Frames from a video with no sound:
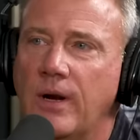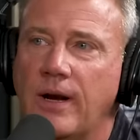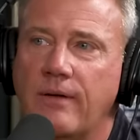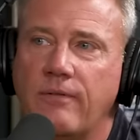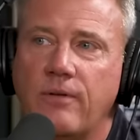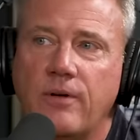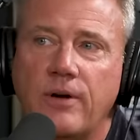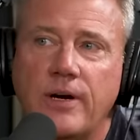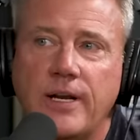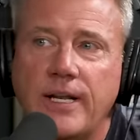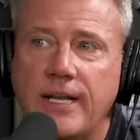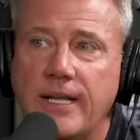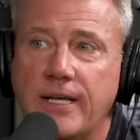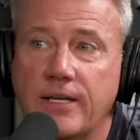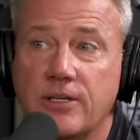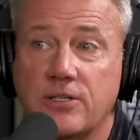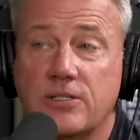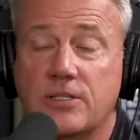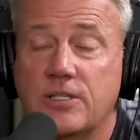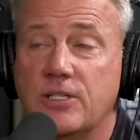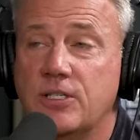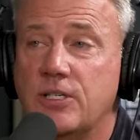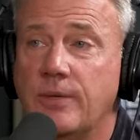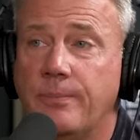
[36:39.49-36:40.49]
whatever it
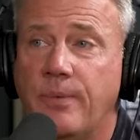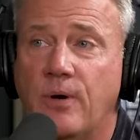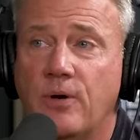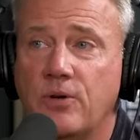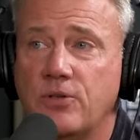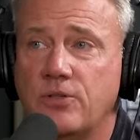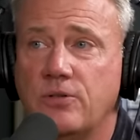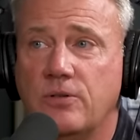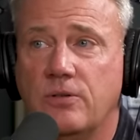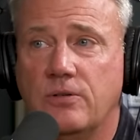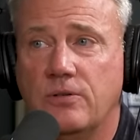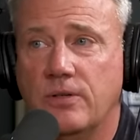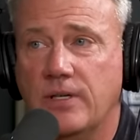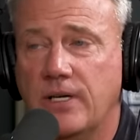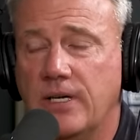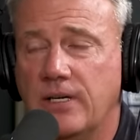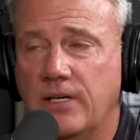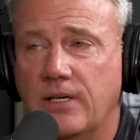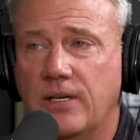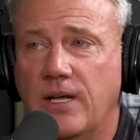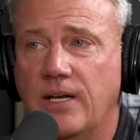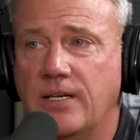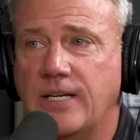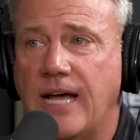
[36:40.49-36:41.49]
is, it's a personal
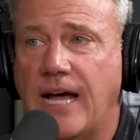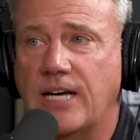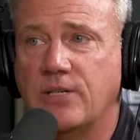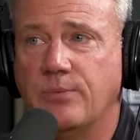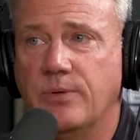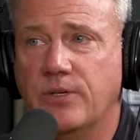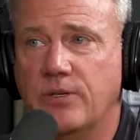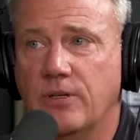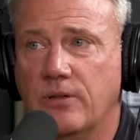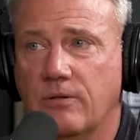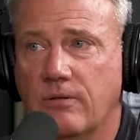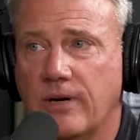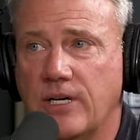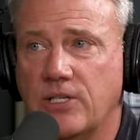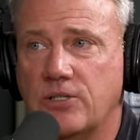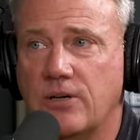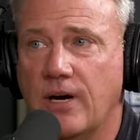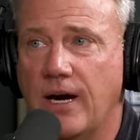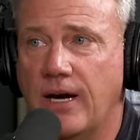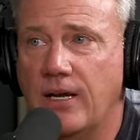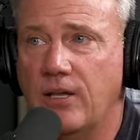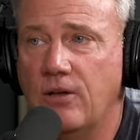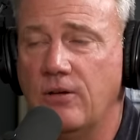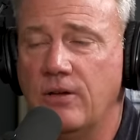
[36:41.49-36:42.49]
attachment to the
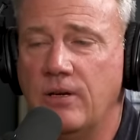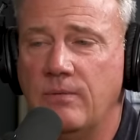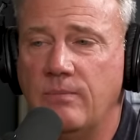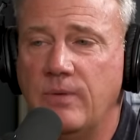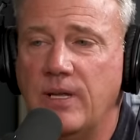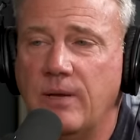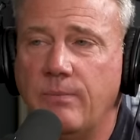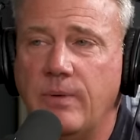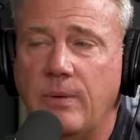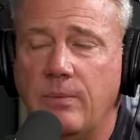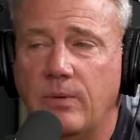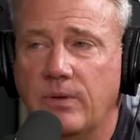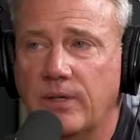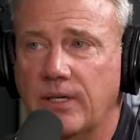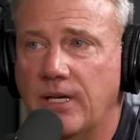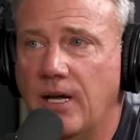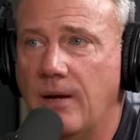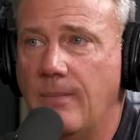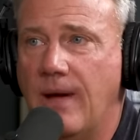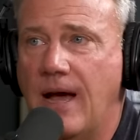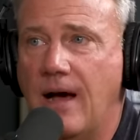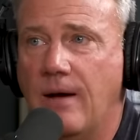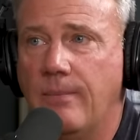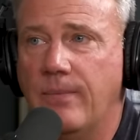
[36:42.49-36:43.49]
racetrack. You can get people to
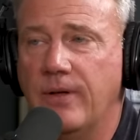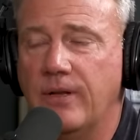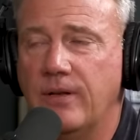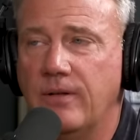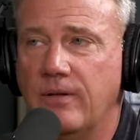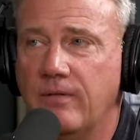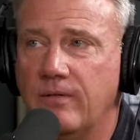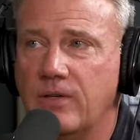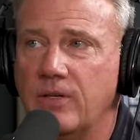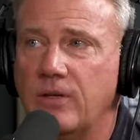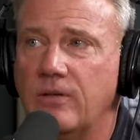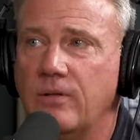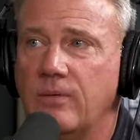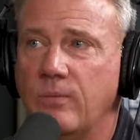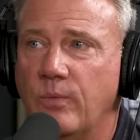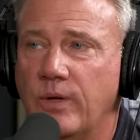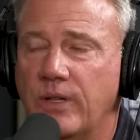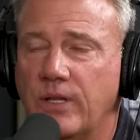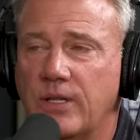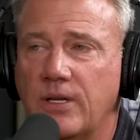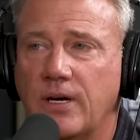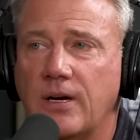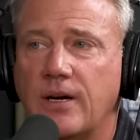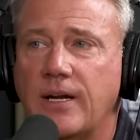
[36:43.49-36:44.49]
come out, but
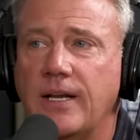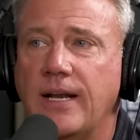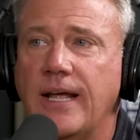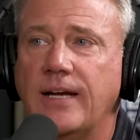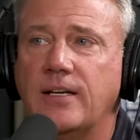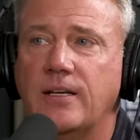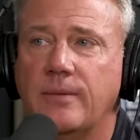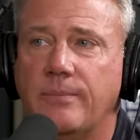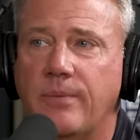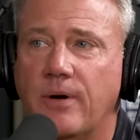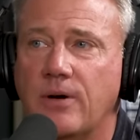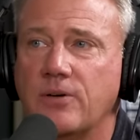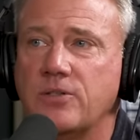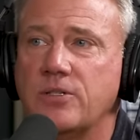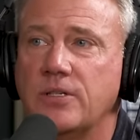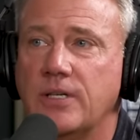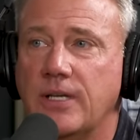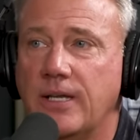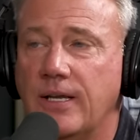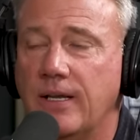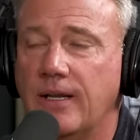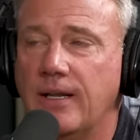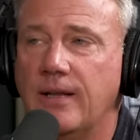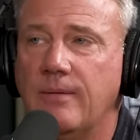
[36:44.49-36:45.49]
when they're connected
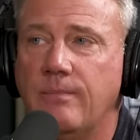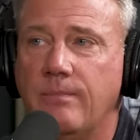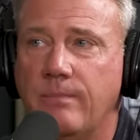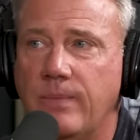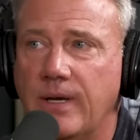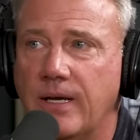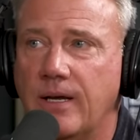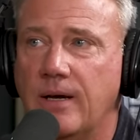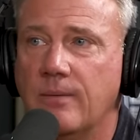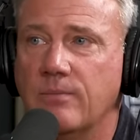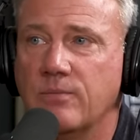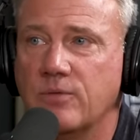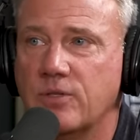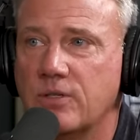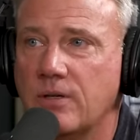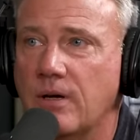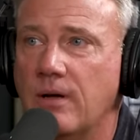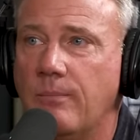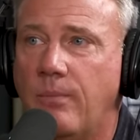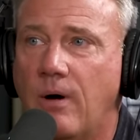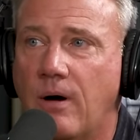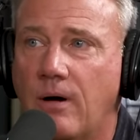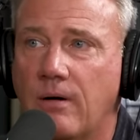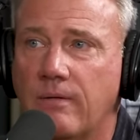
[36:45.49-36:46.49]
personally, it becomes
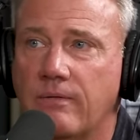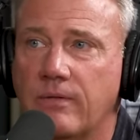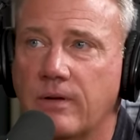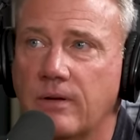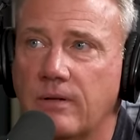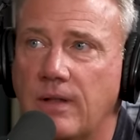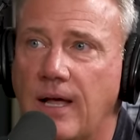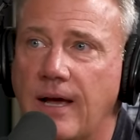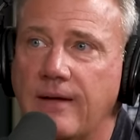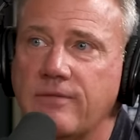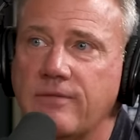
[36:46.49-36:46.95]
a part of their